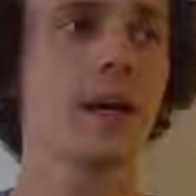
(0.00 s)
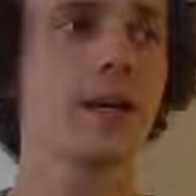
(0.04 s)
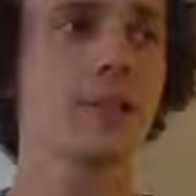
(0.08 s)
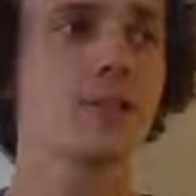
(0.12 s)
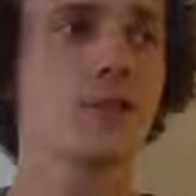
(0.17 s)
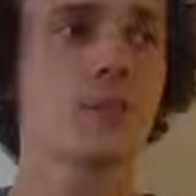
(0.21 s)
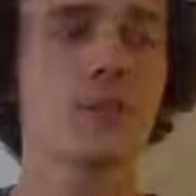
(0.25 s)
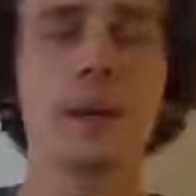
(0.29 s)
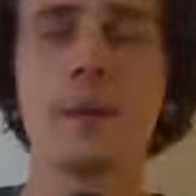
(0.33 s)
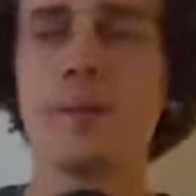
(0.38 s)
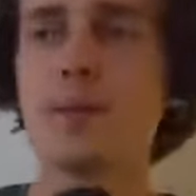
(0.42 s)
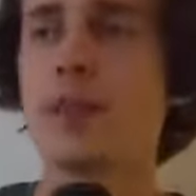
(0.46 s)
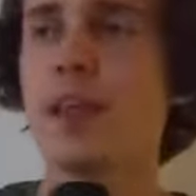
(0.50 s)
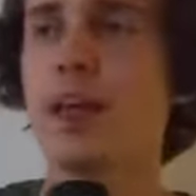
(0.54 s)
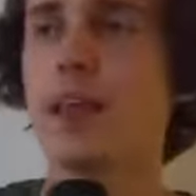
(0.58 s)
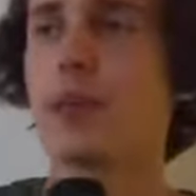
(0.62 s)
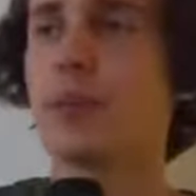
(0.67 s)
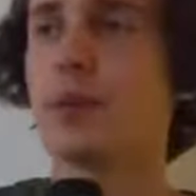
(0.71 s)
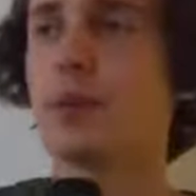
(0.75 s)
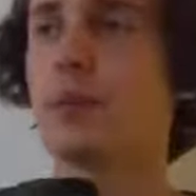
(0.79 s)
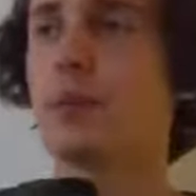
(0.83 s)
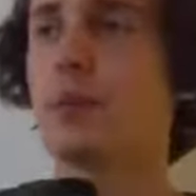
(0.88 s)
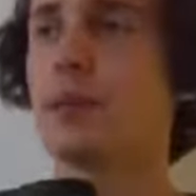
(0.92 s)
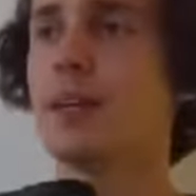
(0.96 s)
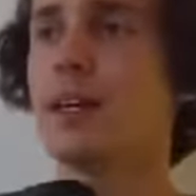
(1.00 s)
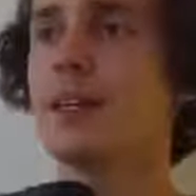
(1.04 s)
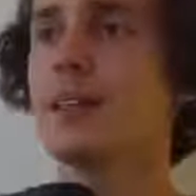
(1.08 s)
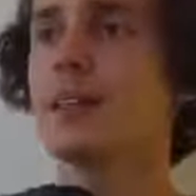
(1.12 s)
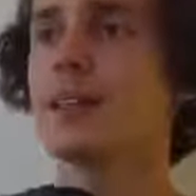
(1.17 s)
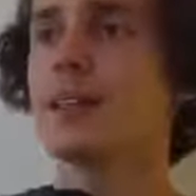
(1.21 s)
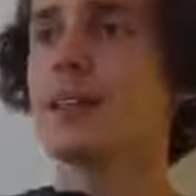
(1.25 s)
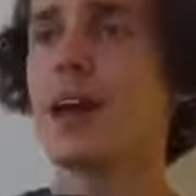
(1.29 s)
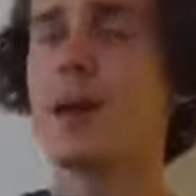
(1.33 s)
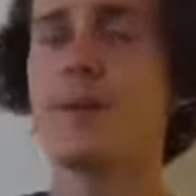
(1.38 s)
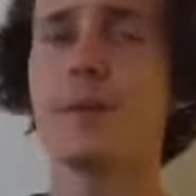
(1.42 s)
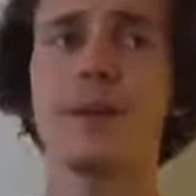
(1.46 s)
guys remember that little
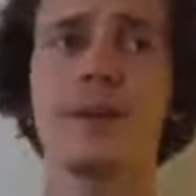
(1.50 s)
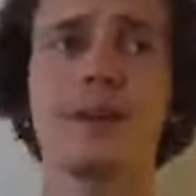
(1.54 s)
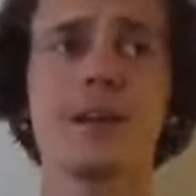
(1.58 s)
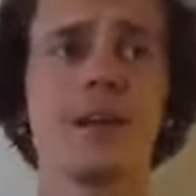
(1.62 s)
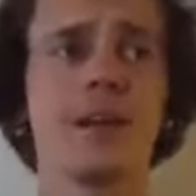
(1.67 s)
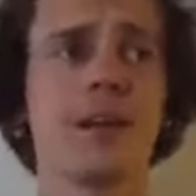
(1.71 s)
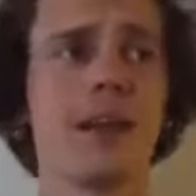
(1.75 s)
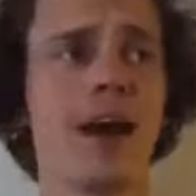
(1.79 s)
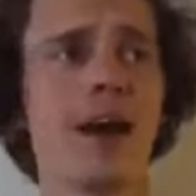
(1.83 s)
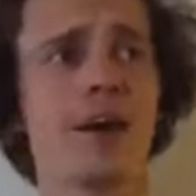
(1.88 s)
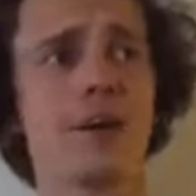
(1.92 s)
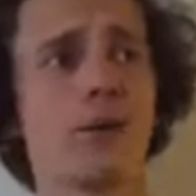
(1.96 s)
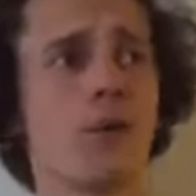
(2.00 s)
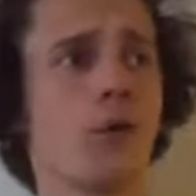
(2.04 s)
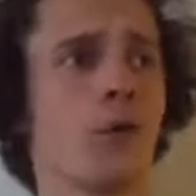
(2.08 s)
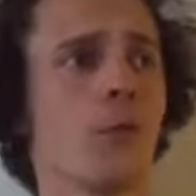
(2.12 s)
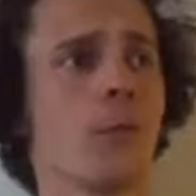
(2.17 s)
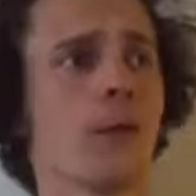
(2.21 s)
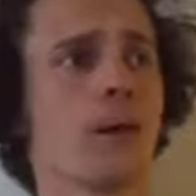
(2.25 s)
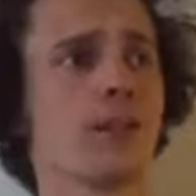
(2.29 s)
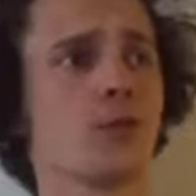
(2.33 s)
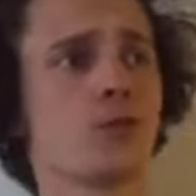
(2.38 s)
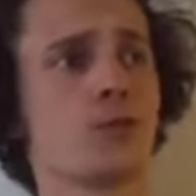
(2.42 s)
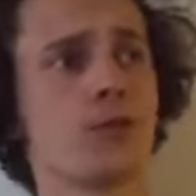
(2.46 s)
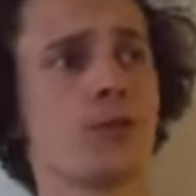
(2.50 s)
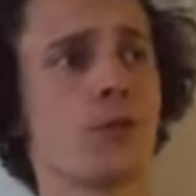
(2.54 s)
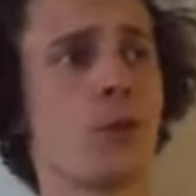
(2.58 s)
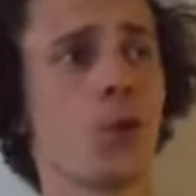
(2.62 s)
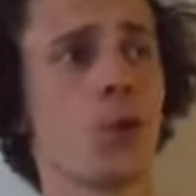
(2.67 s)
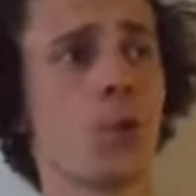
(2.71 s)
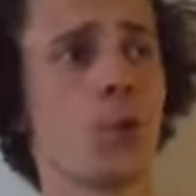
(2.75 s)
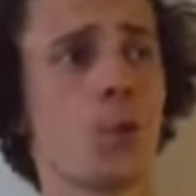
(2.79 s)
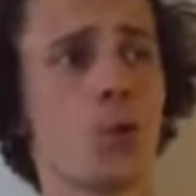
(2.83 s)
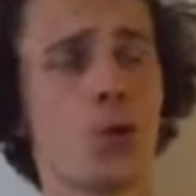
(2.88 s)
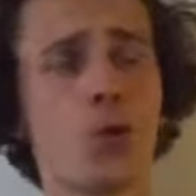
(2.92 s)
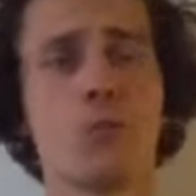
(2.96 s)
place? I mean, nine whole months with
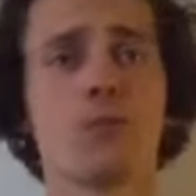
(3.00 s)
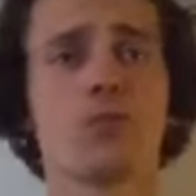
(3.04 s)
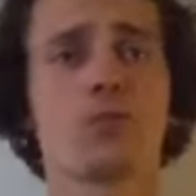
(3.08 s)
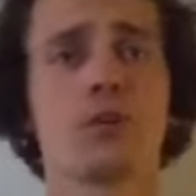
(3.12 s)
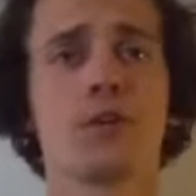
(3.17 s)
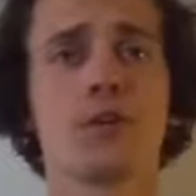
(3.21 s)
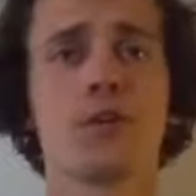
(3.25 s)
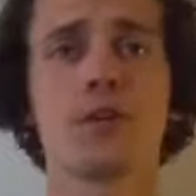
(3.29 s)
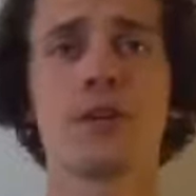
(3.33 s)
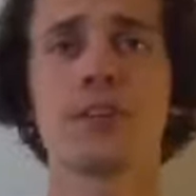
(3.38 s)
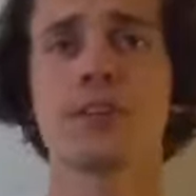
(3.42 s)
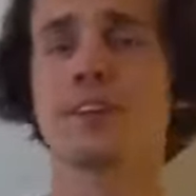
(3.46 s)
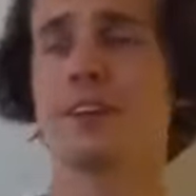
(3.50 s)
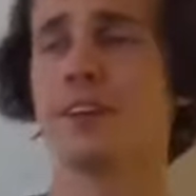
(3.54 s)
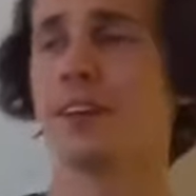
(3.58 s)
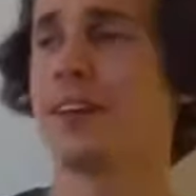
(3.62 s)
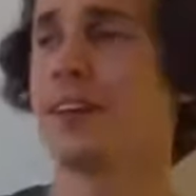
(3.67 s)
no womb service?